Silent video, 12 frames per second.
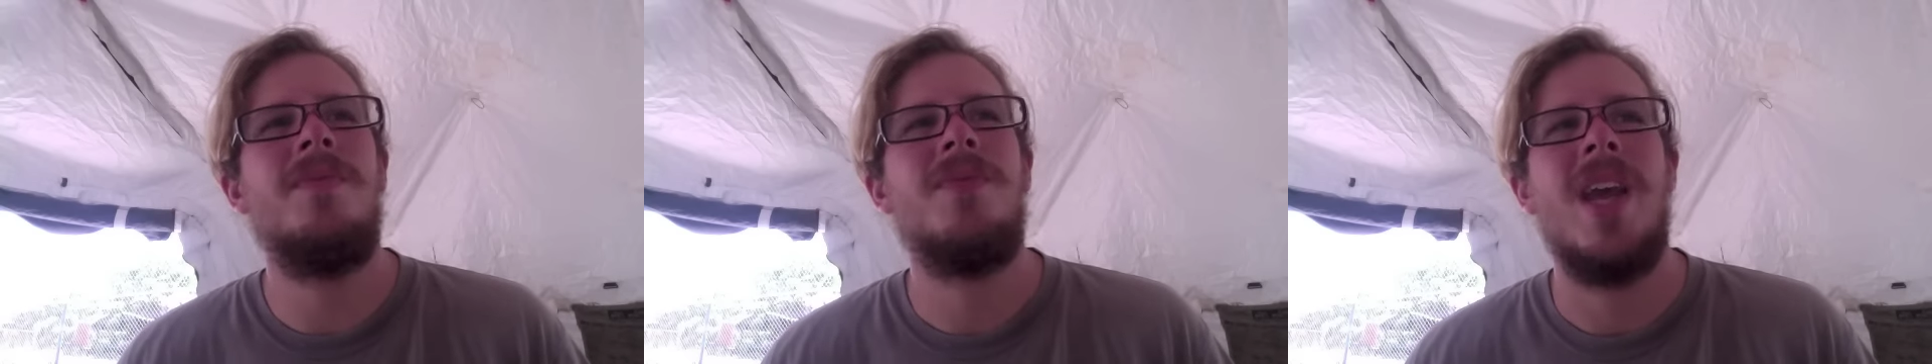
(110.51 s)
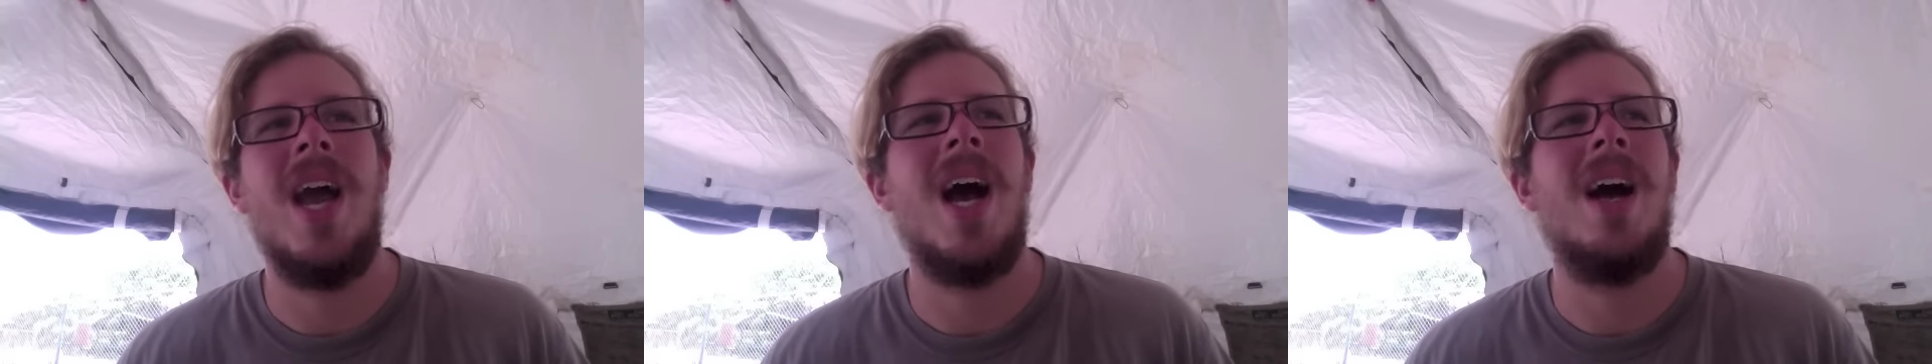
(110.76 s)

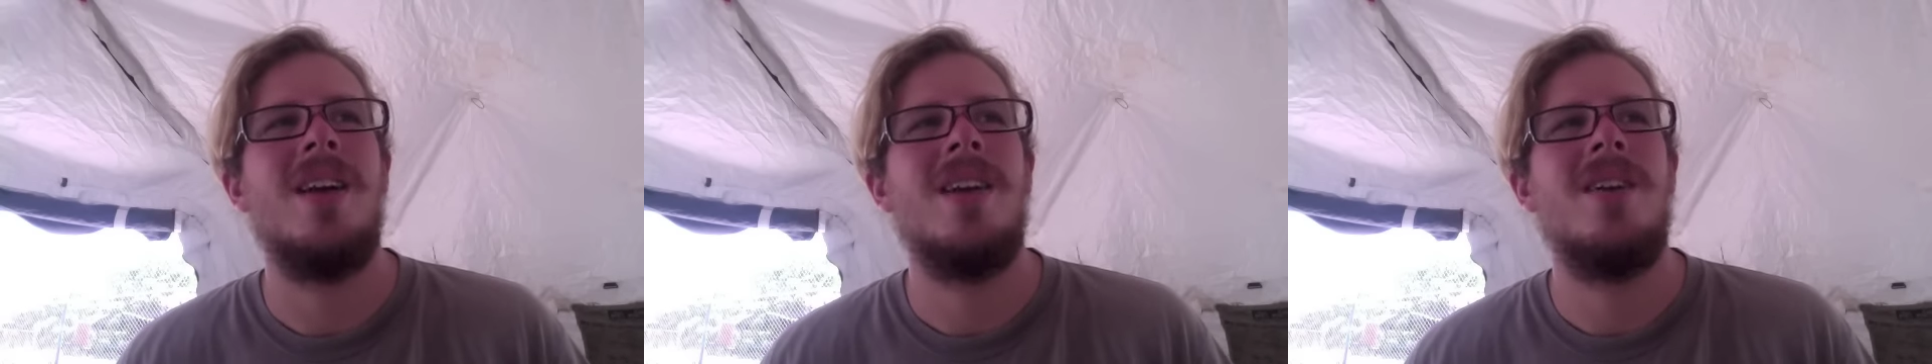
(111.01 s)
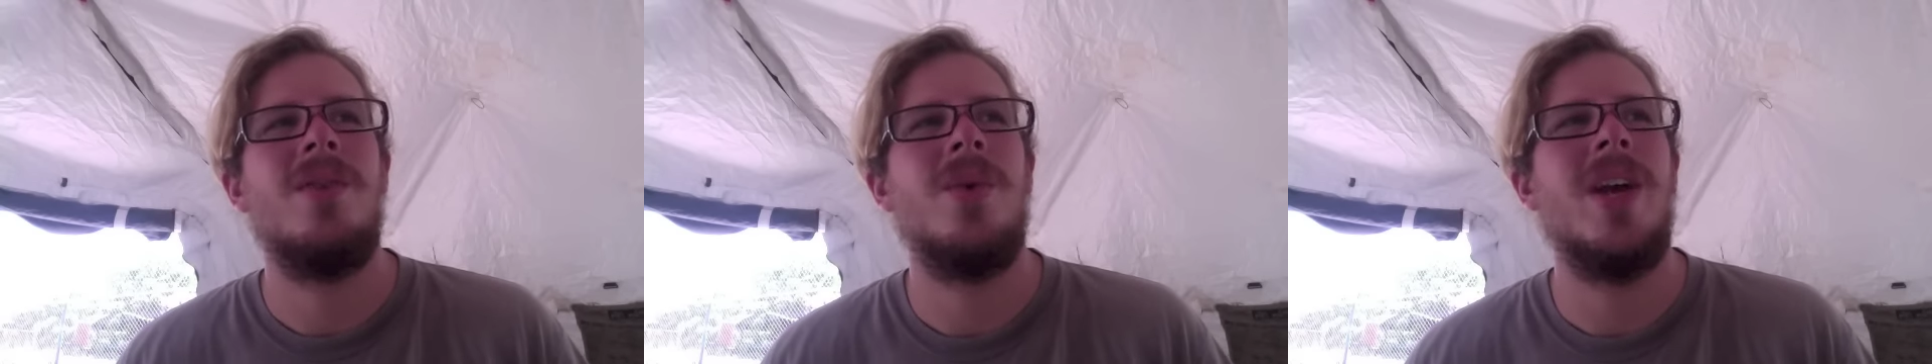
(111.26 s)
yeah,
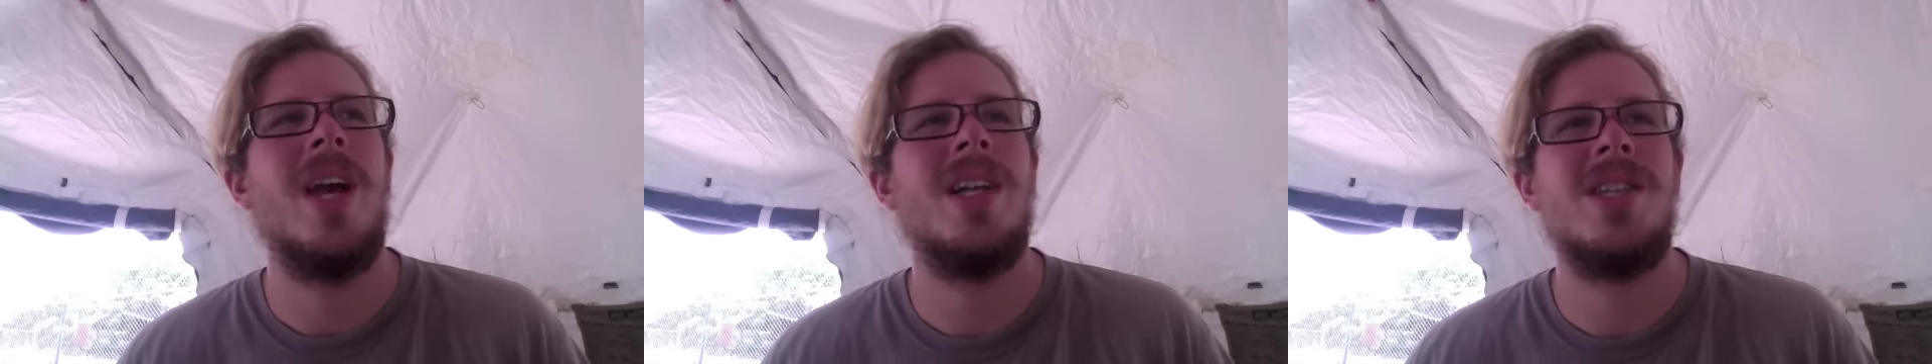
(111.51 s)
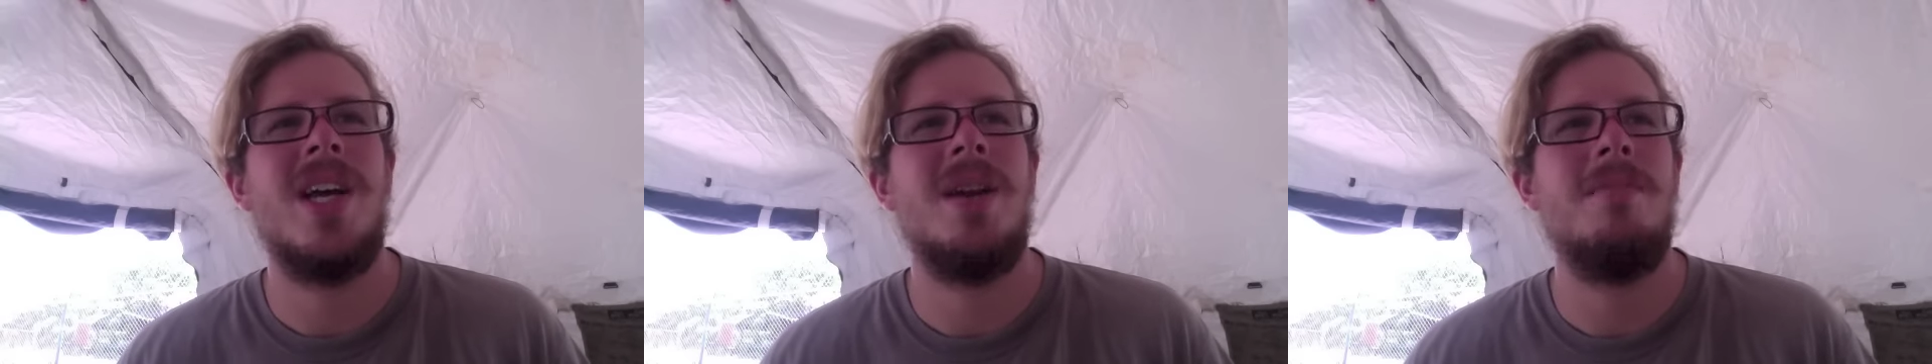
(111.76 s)
we had
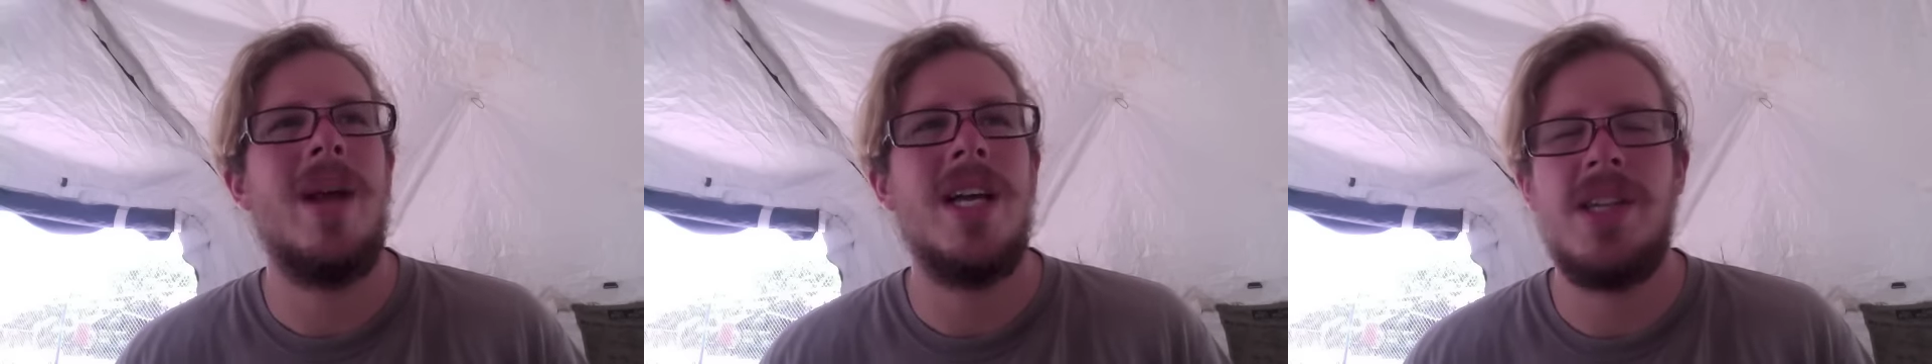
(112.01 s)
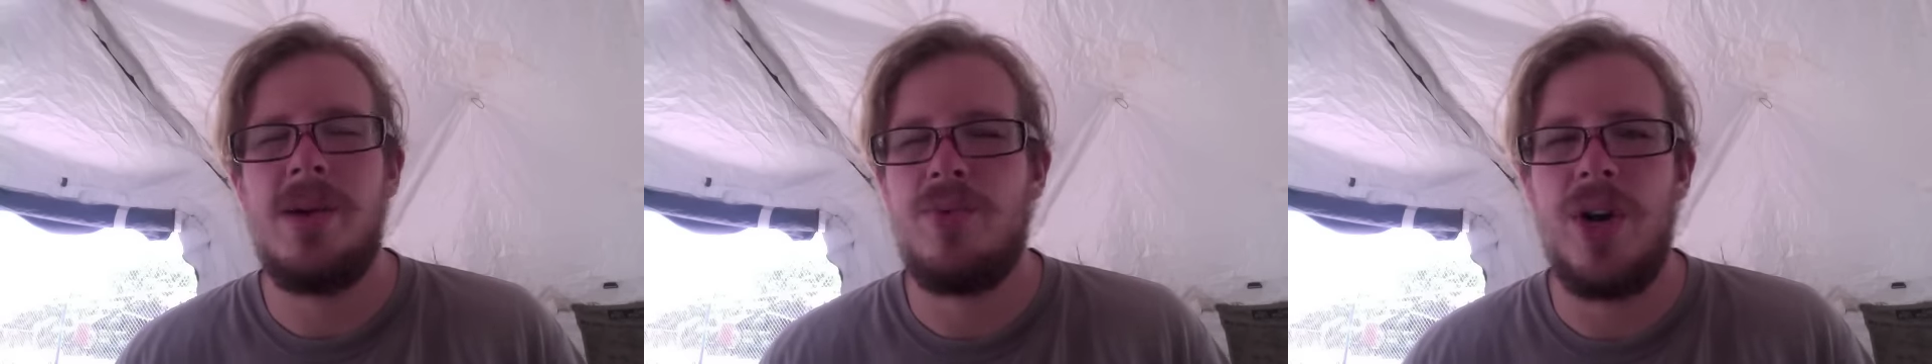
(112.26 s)
just had
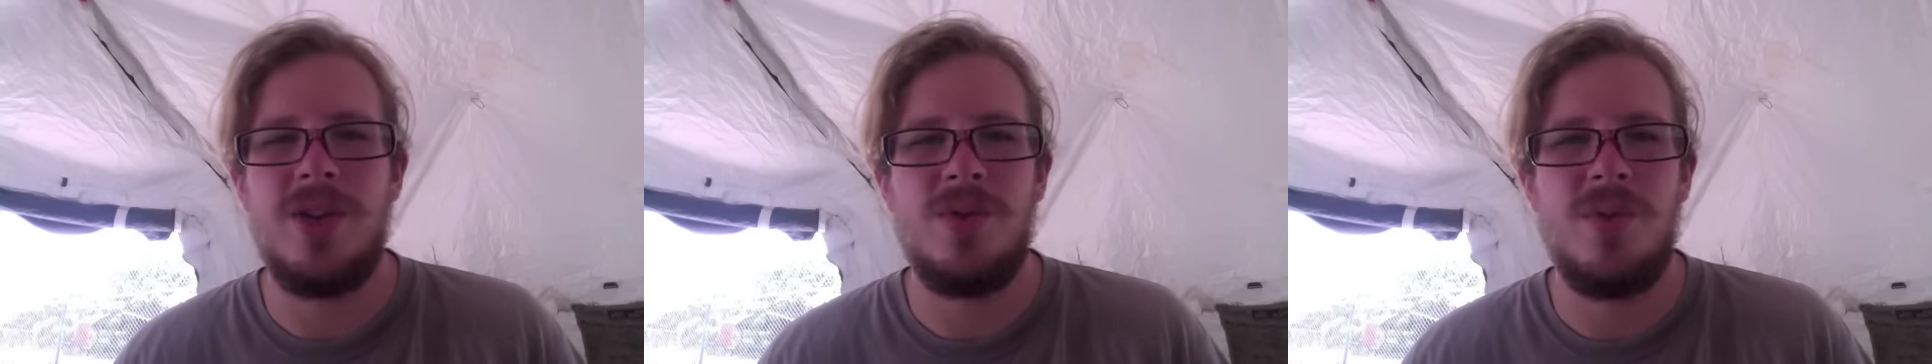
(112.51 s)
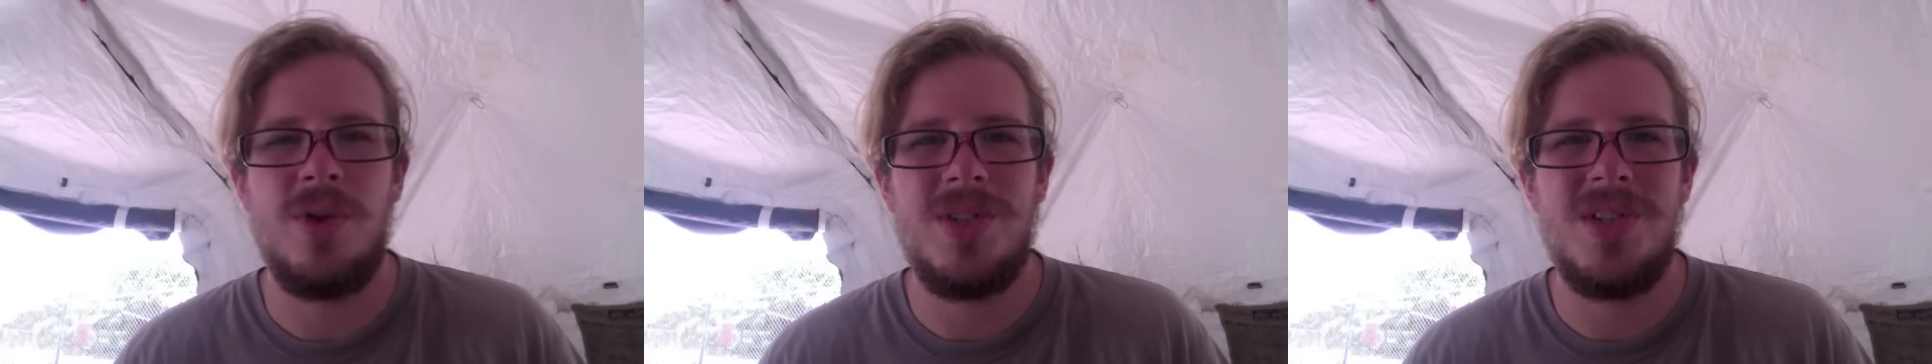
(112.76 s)
amazing praise
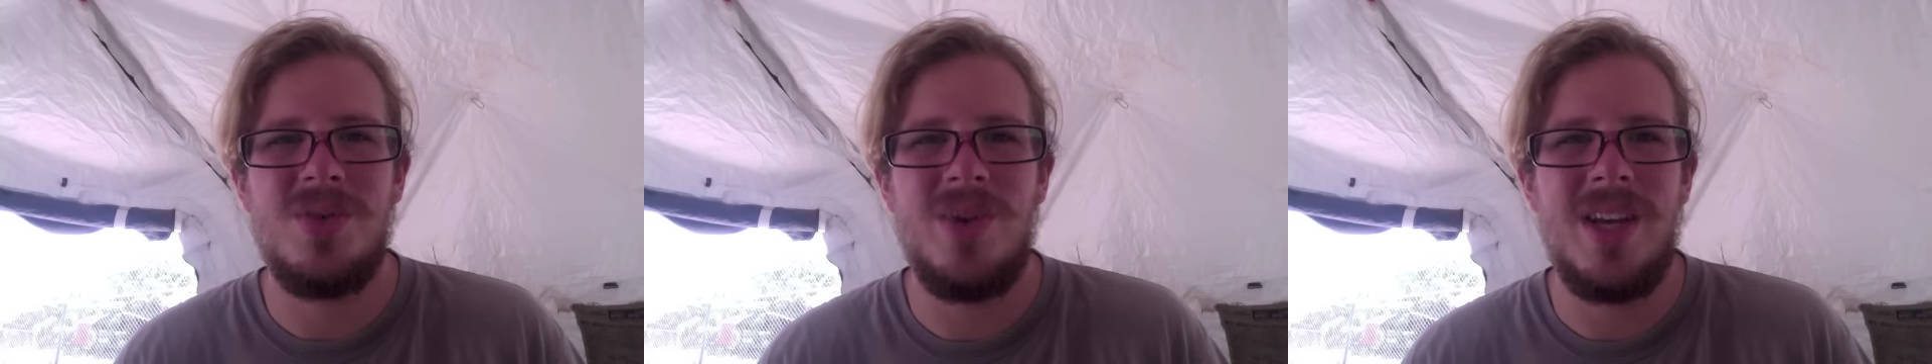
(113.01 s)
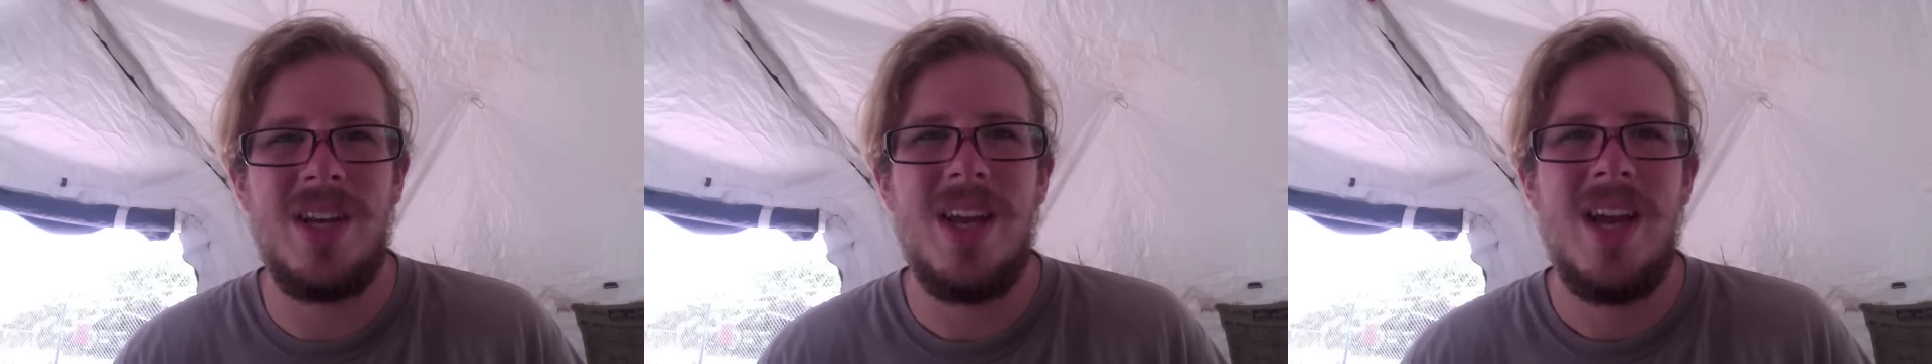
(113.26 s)
reports this
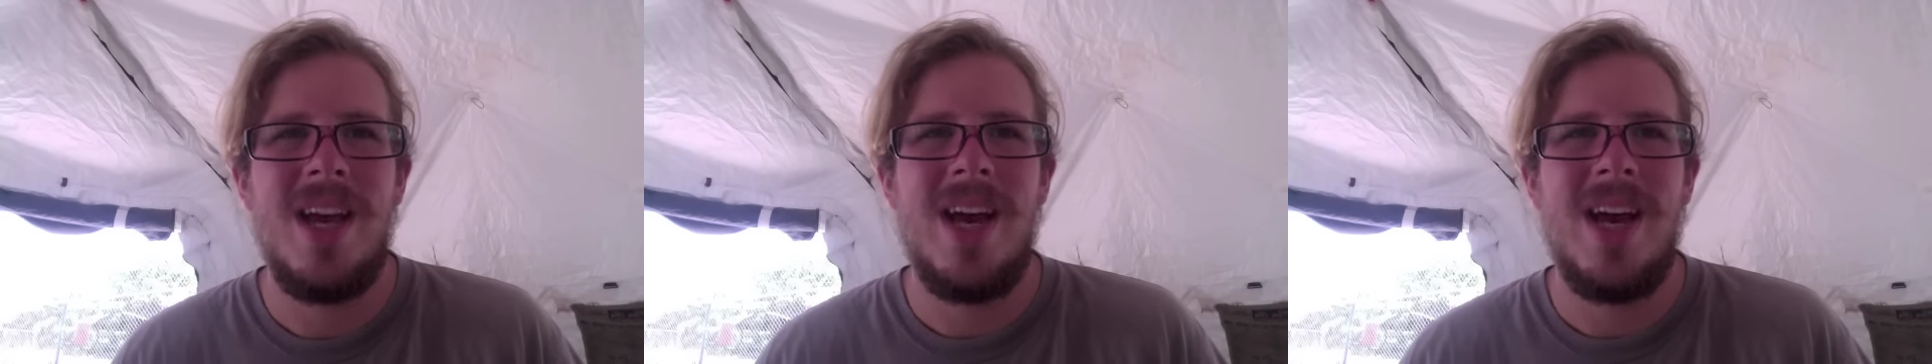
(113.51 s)
week.